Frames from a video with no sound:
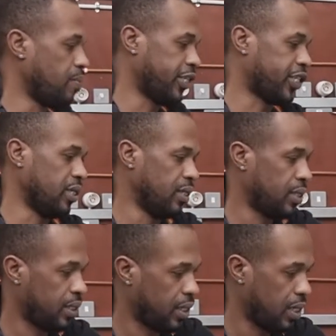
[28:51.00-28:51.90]
permission.
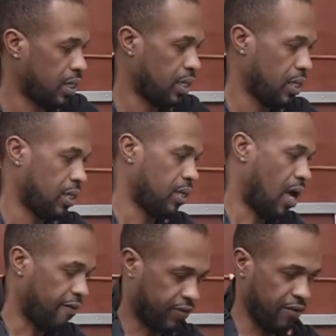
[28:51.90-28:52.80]

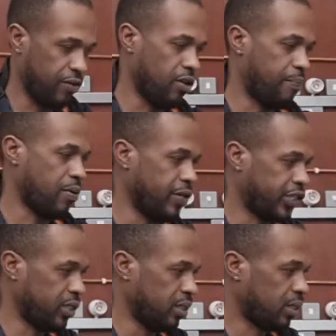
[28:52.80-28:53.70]
I've given you
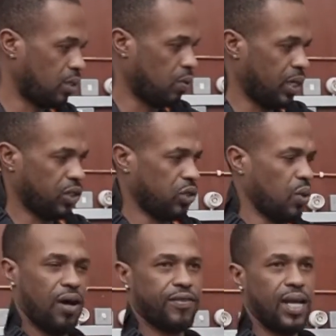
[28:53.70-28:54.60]
permission. So, what do you
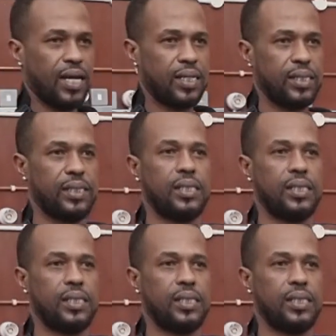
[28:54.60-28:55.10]
do after that?